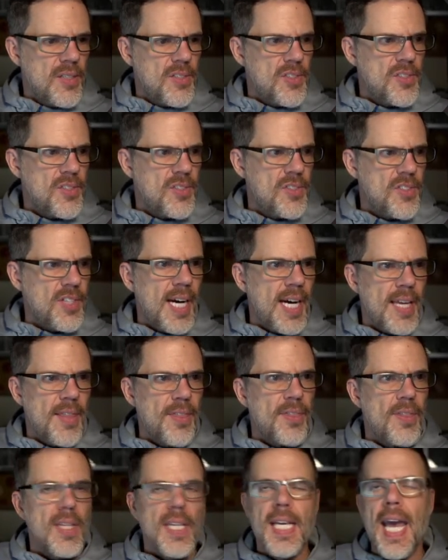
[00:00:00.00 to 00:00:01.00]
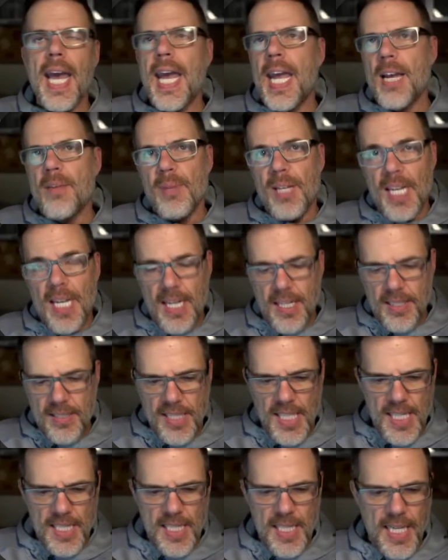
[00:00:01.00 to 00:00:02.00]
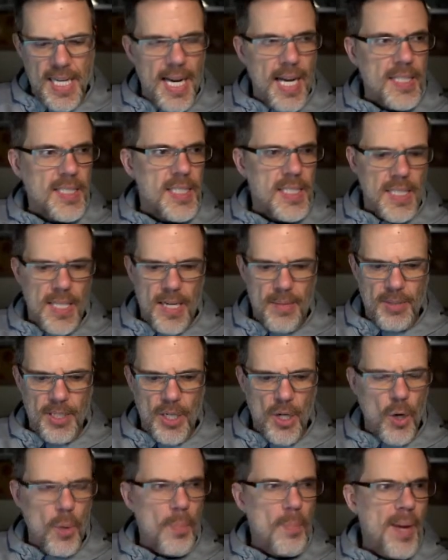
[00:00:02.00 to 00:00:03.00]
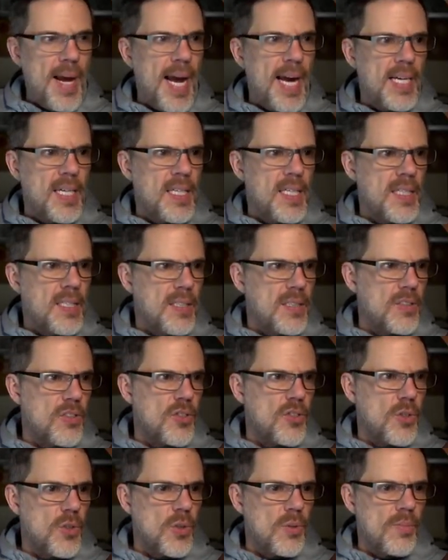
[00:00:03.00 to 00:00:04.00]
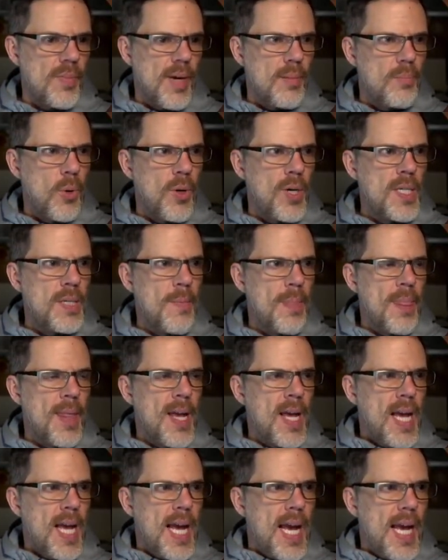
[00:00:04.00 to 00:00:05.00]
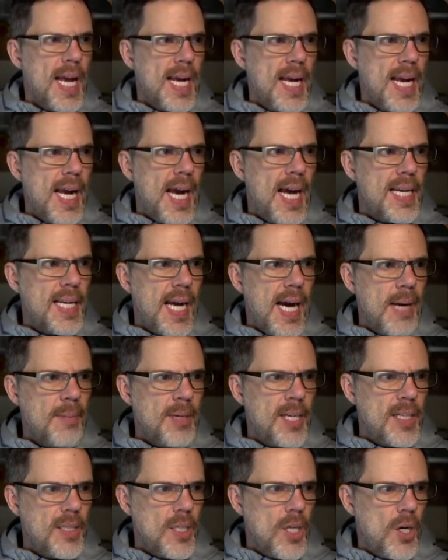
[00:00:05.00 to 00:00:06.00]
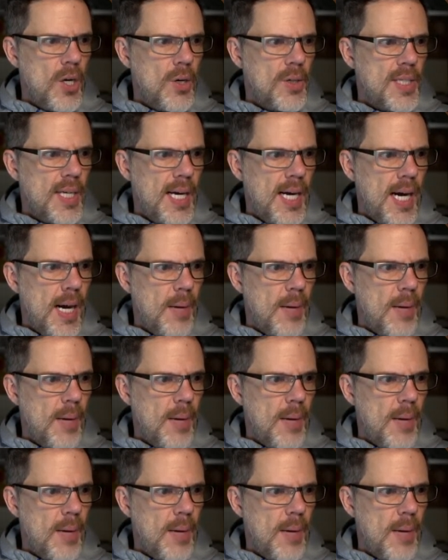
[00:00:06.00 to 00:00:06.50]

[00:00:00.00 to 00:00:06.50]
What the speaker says: Scythe game in TTS. So I'm going to go back to my board, and I'm going to load